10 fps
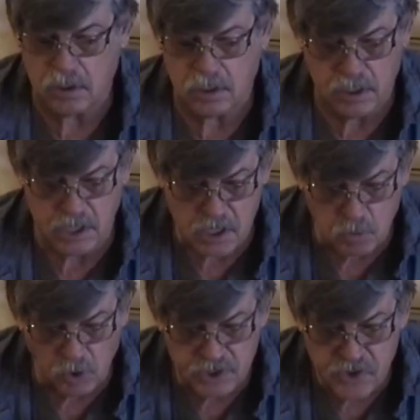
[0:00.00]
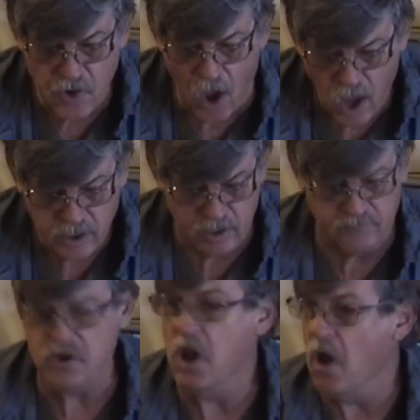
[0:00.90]
he would not
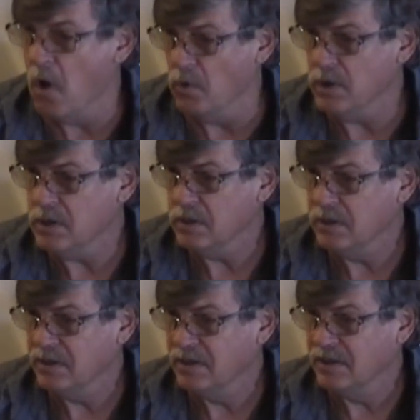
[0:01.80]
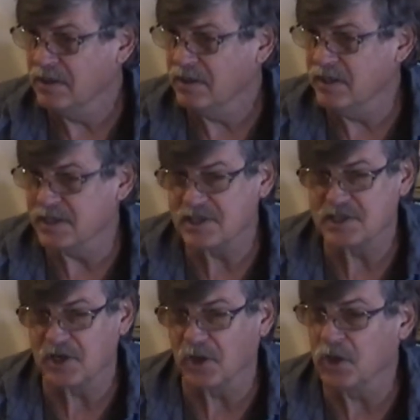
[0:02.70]
have known
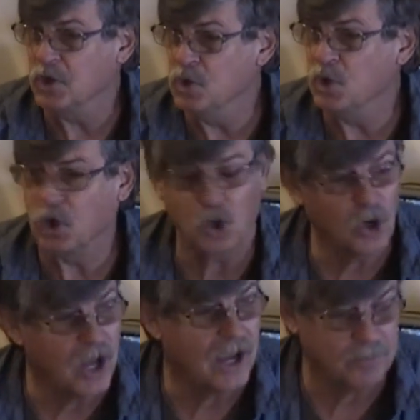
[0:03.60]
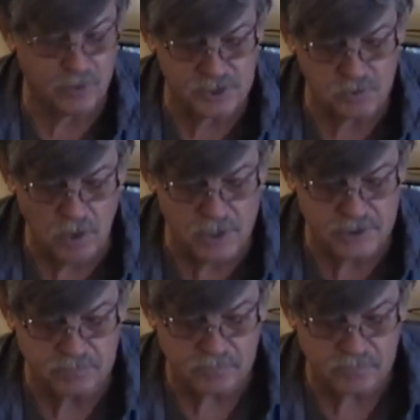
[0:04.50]
necessarily who the current high priest was.